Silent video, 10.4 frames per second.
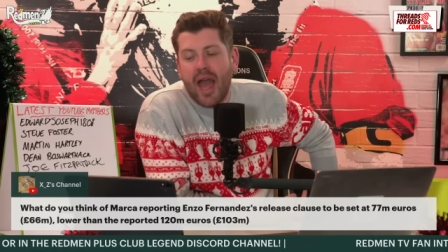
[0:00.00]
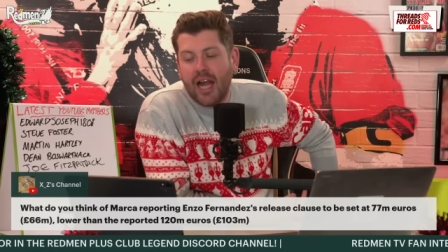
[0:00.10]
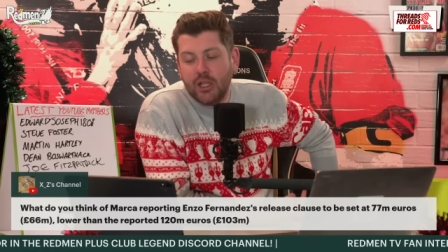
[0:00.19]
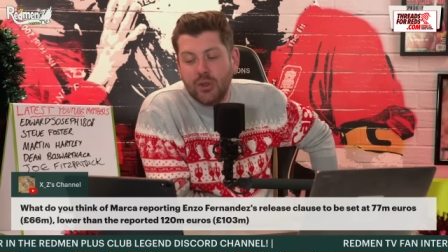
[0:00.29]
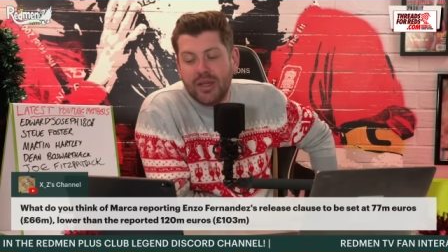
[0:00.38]

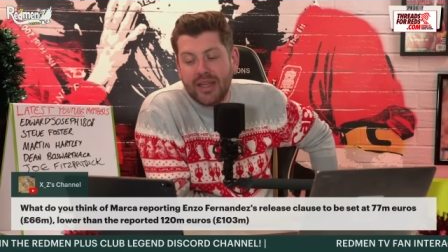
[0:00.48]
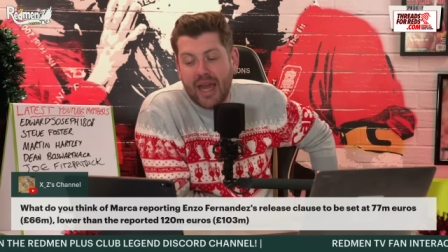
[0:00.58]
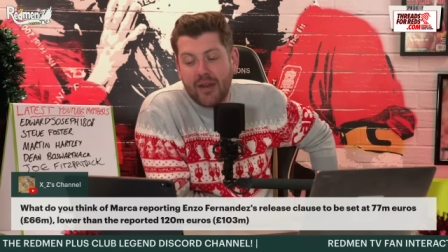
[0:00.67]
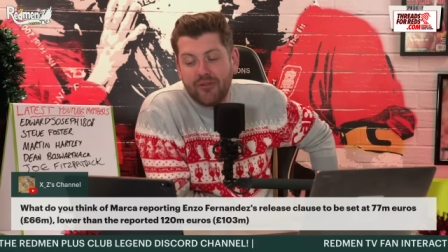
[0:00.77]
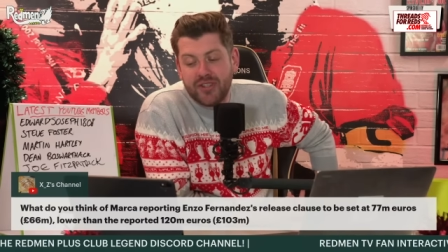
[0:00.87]
and you can
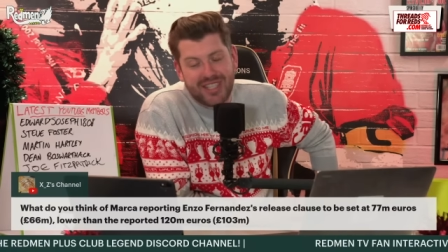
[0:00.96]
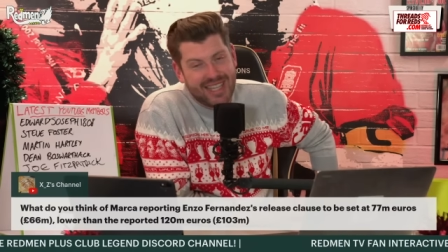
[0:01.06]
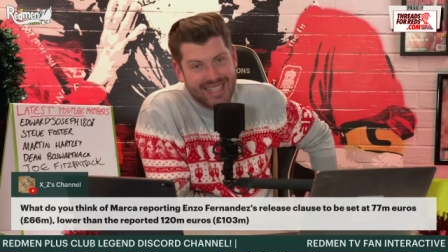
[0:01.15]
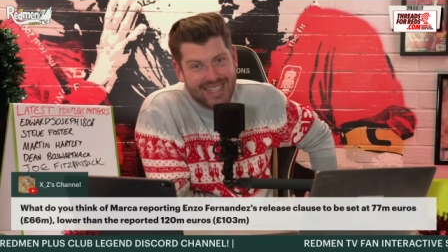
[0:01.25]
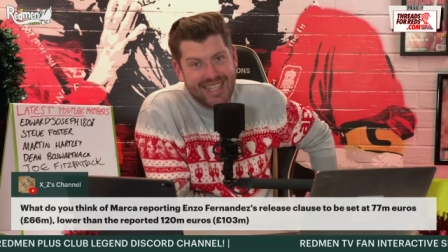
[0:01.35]
get him for
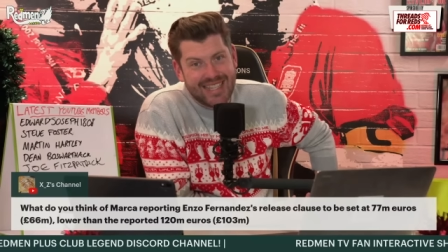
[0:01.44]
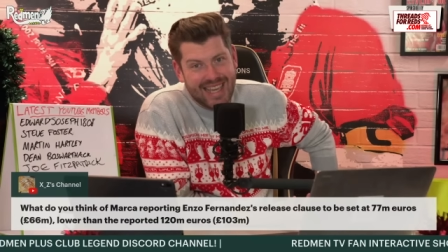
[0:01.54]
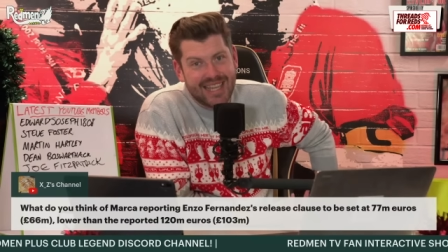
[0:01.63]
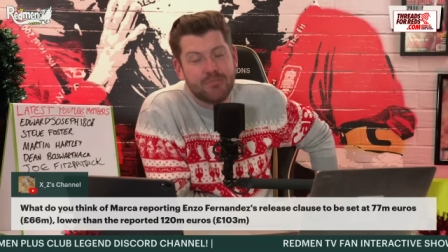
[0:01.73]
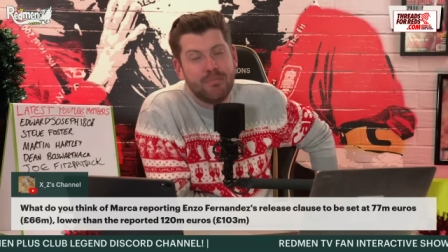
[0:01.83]

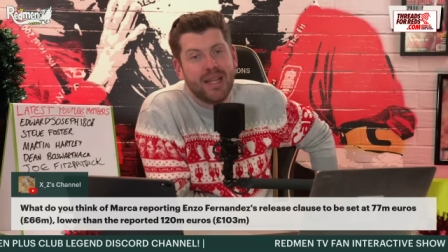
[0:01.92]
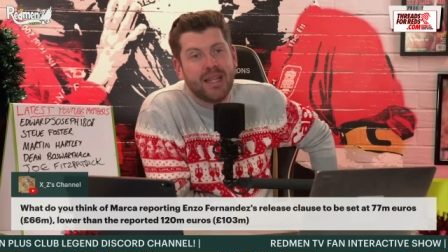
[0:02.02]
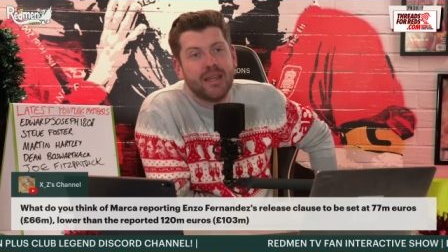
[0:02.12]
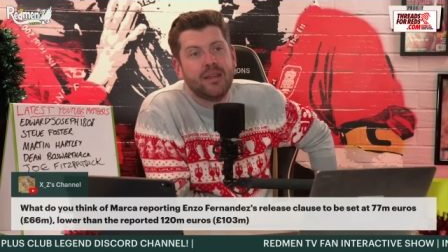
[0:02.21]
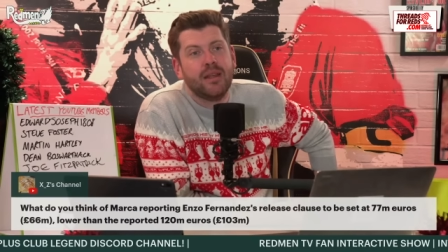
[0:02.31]
£66
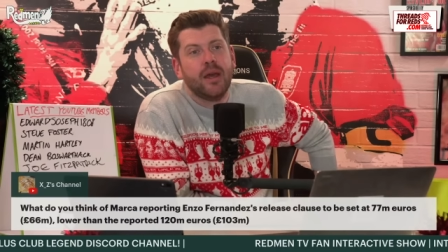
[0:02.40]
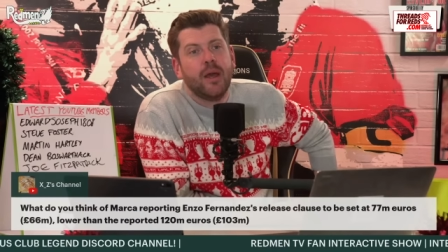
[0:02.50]
million,